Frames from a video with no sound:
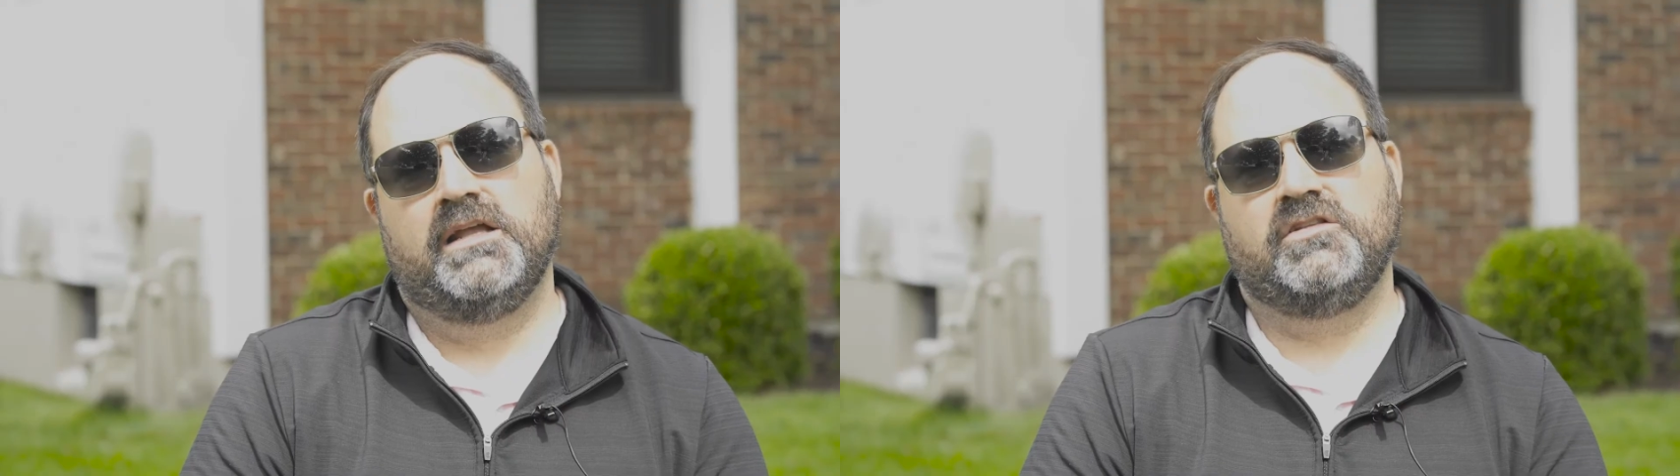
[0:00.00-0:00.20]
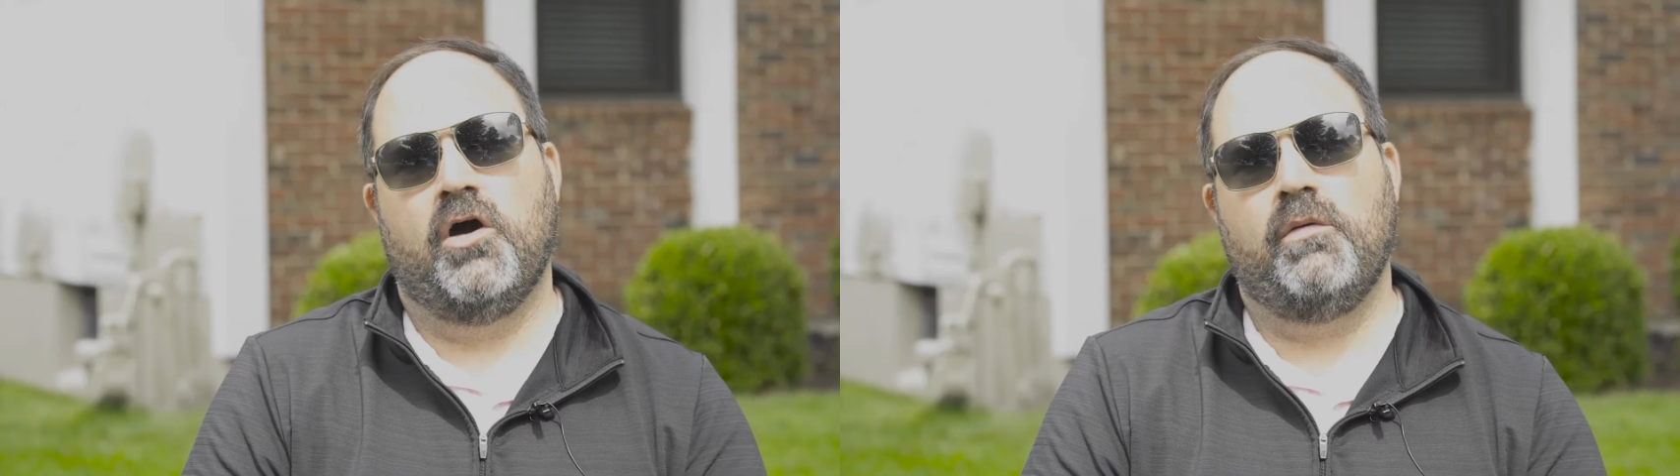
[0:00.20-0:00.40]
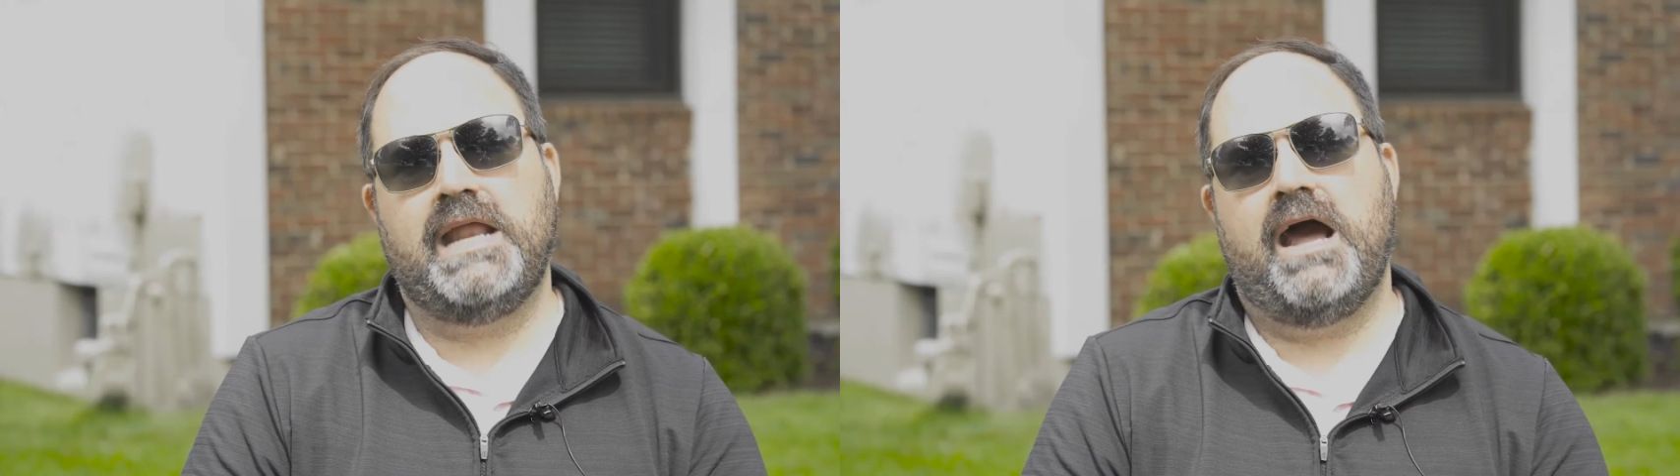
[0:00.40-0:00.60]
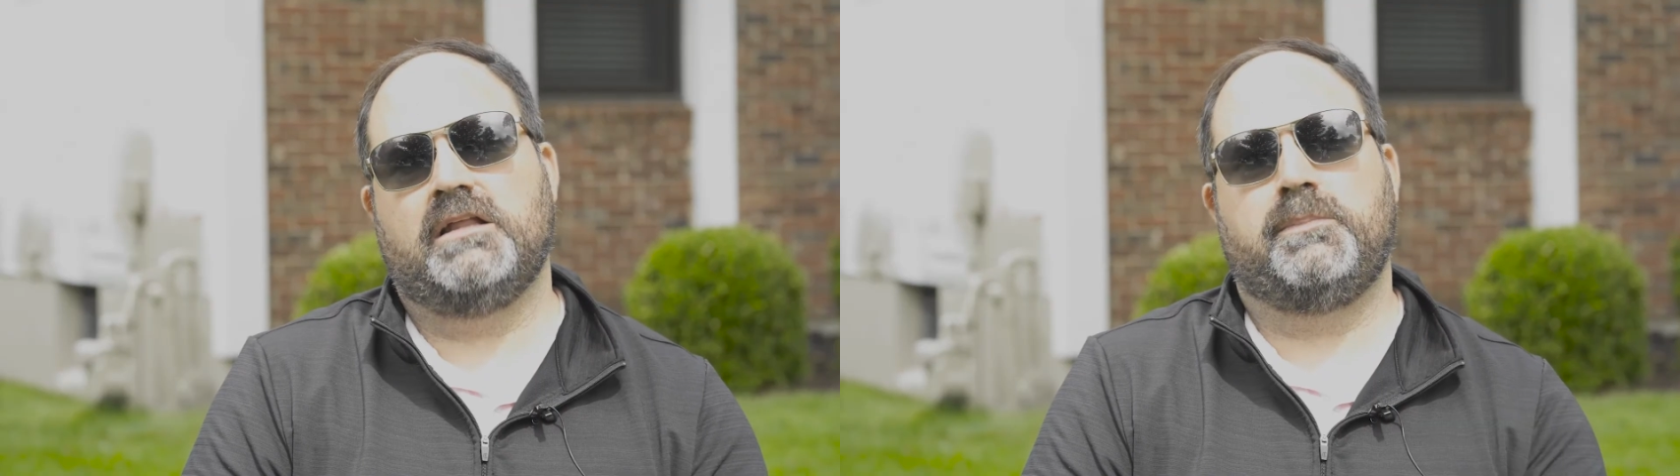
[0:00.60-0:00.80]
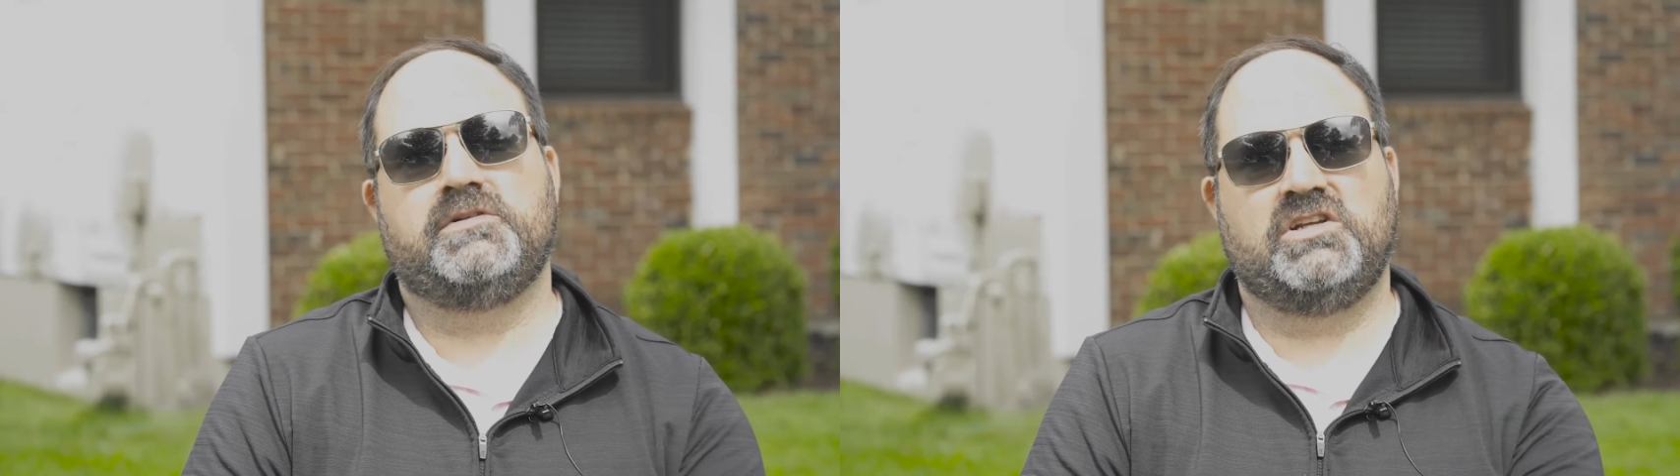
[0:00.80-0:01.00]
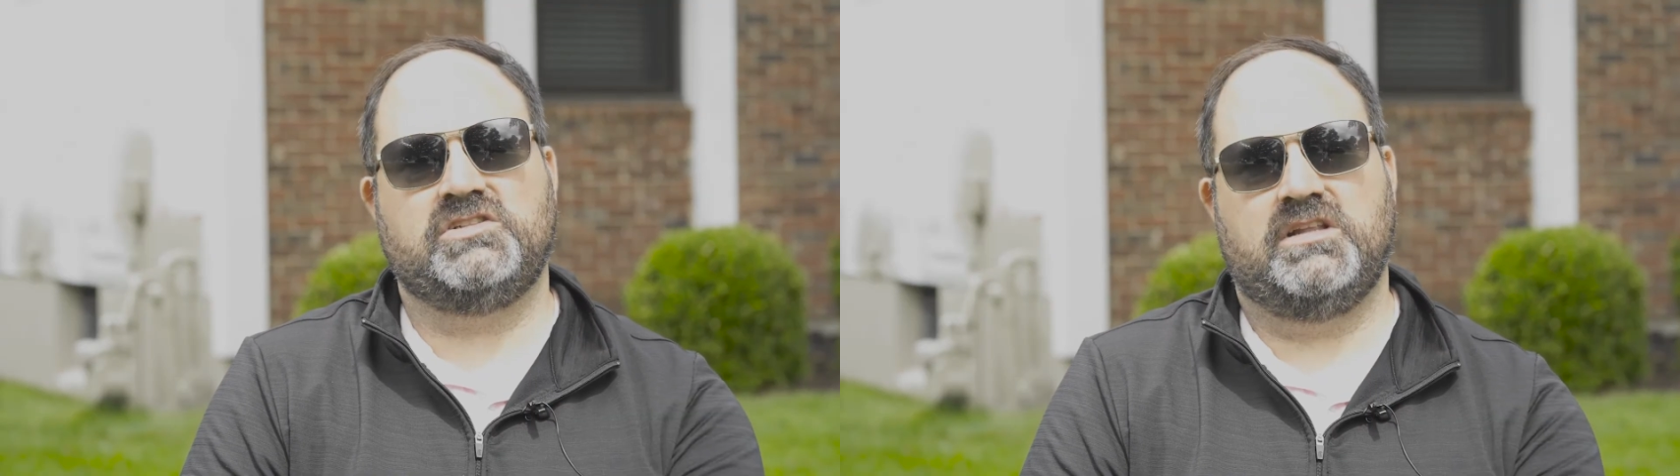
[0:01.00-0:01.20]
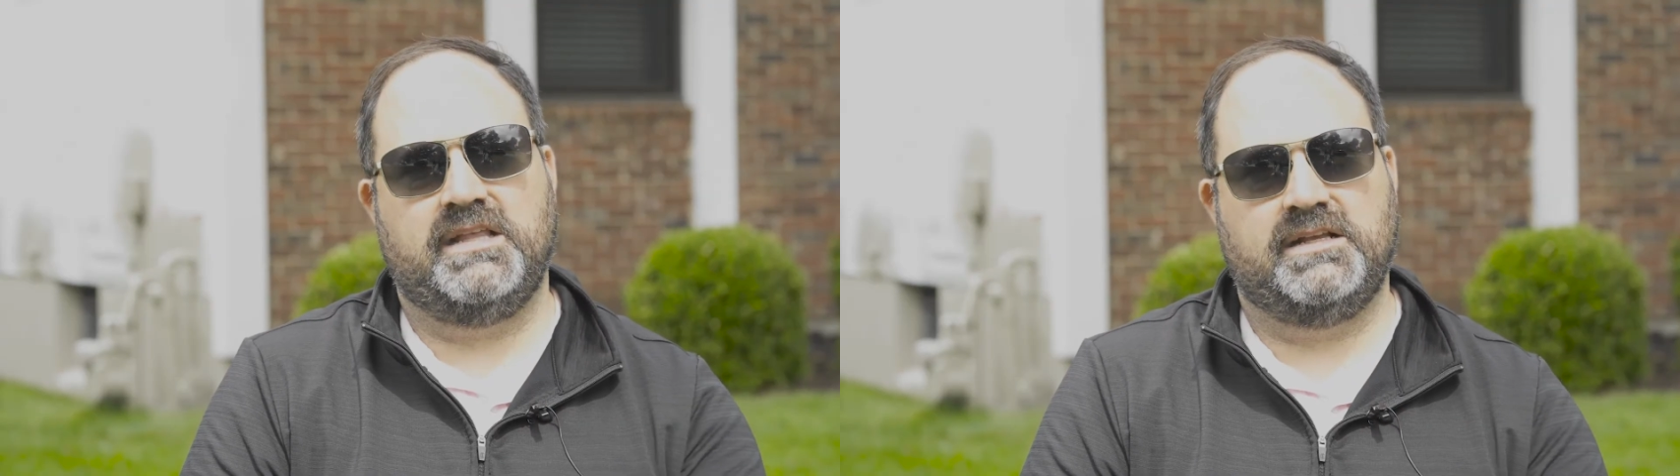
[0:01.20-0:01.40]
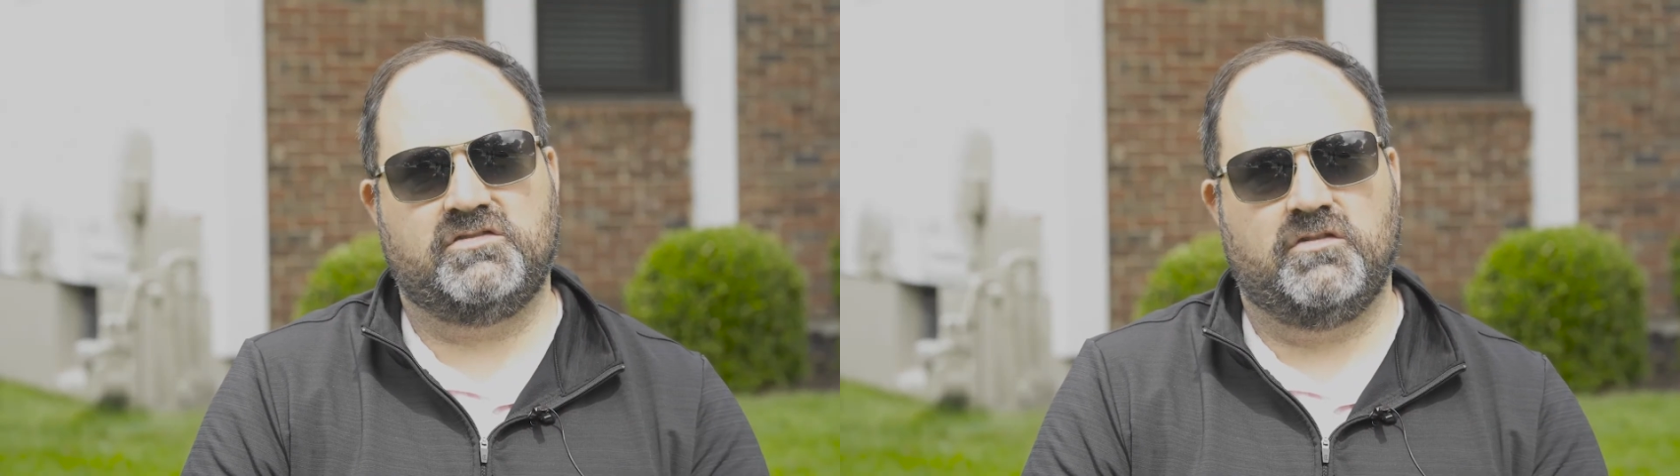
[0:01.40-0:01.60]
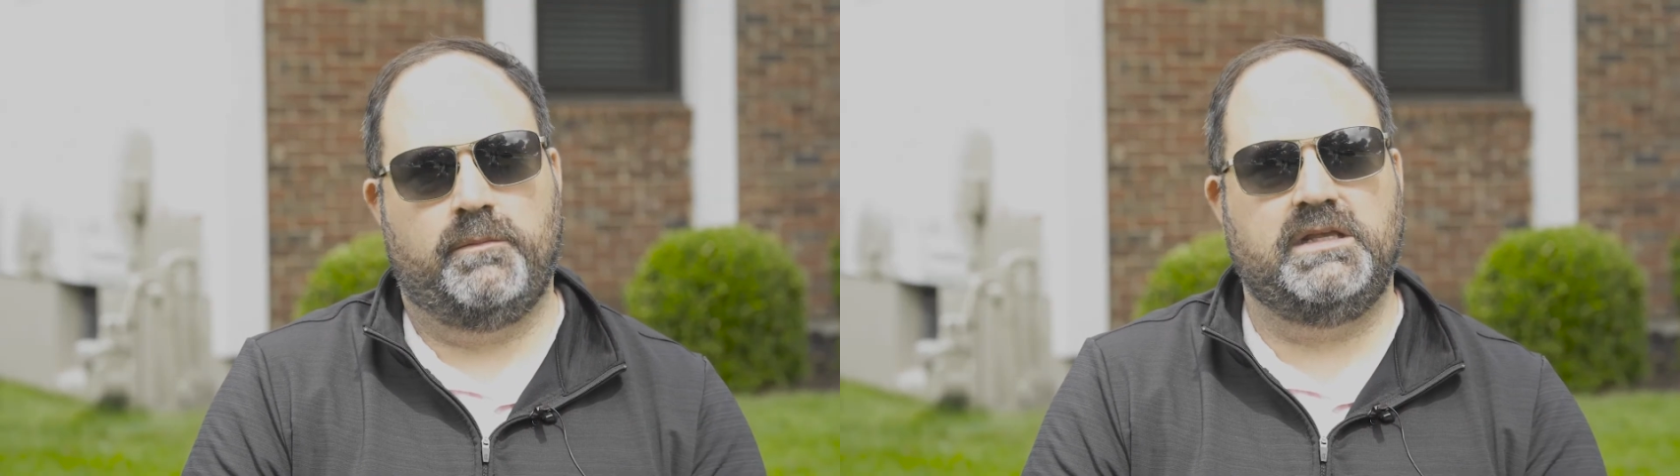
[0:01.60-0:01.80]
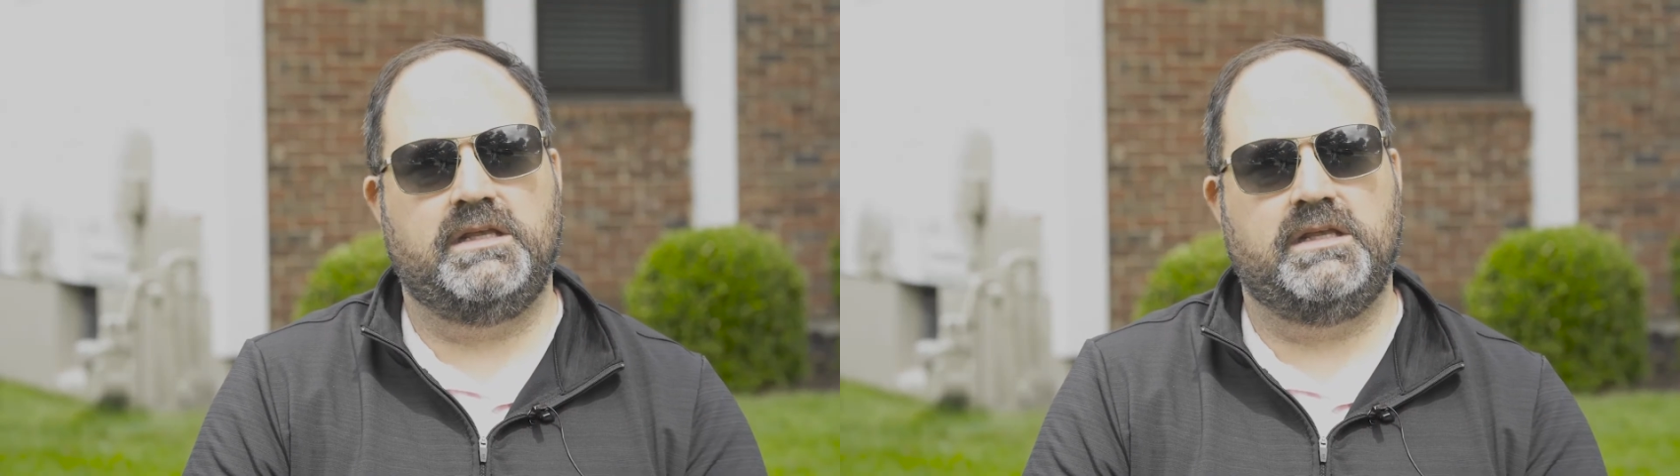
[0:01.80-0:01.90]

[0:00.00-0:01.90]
knowing how to position things to them.